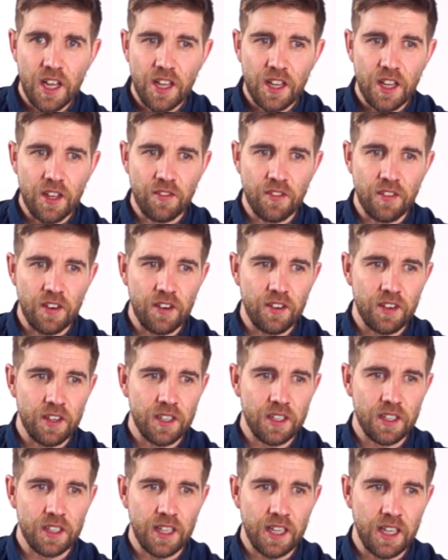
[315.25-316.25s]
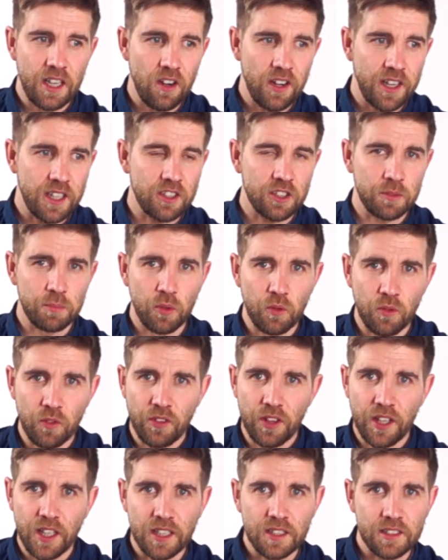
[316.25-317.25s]
they like small
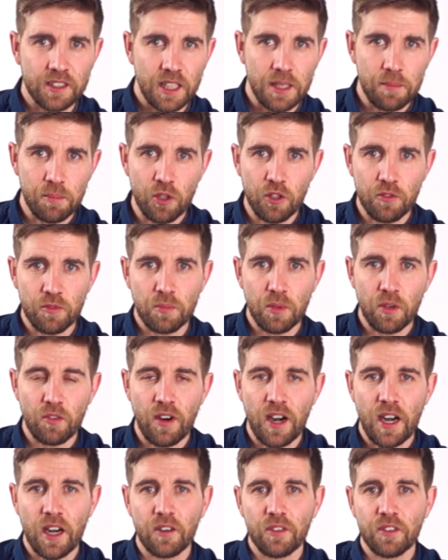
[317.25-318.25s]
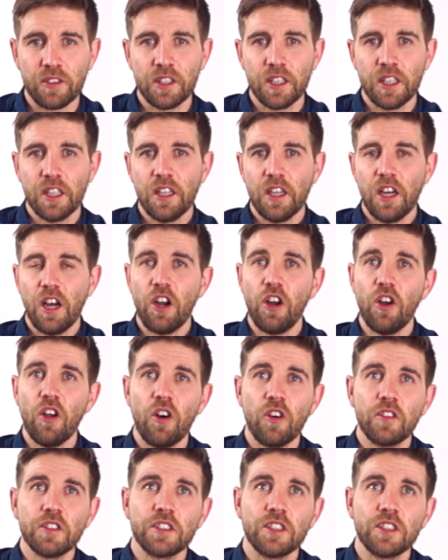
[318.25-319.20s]
things and they move them around a lot.